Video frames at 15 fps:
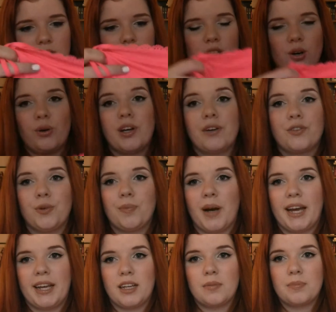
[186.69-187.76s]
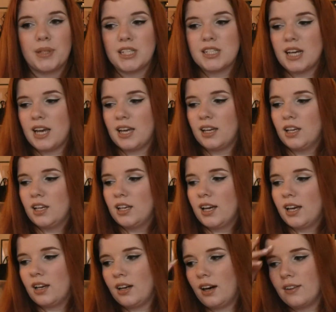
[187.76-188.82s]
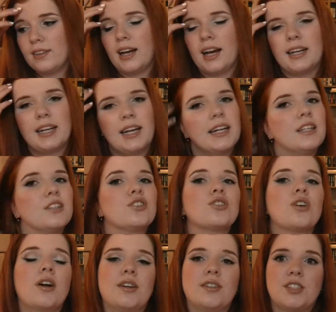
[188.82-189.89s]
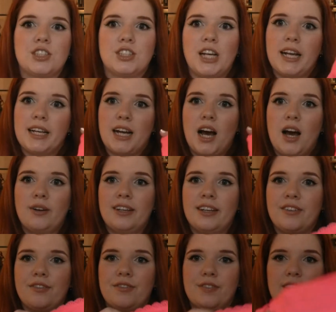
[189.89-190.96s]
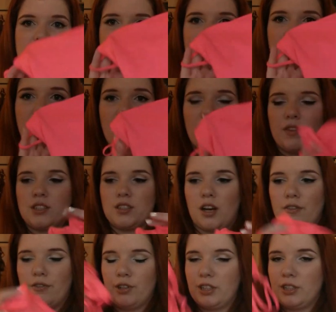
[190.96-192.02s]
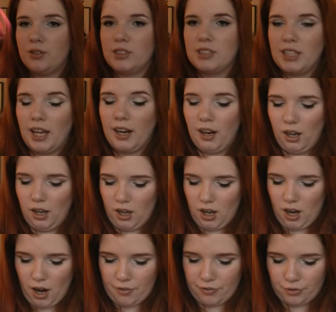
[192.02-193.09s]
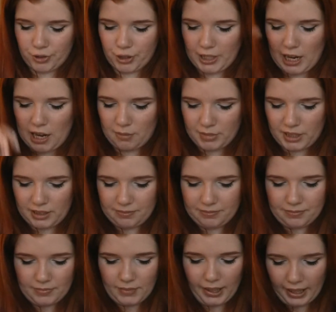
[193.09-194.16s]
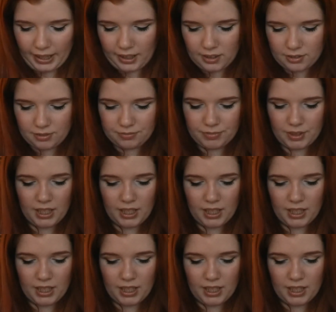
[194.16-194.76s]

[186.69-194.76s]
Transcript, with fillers: So if you're buying a PJ, online and in store you should check out if they still have this offer and you can get a free cami and